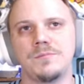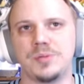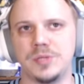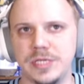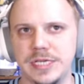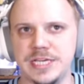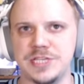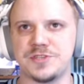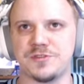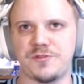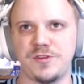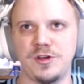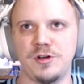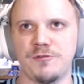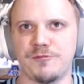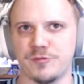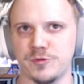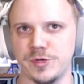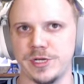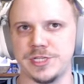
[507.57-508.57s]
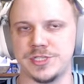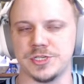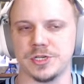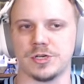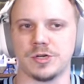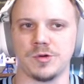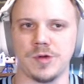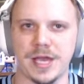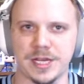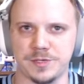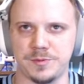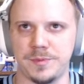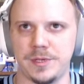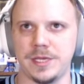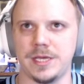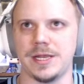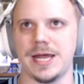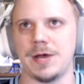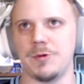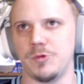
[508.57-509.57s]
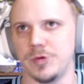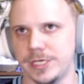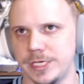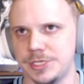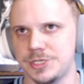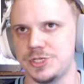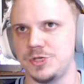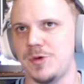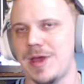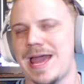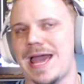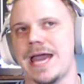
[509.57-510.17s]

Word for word: Please feel free to correct me and I will get you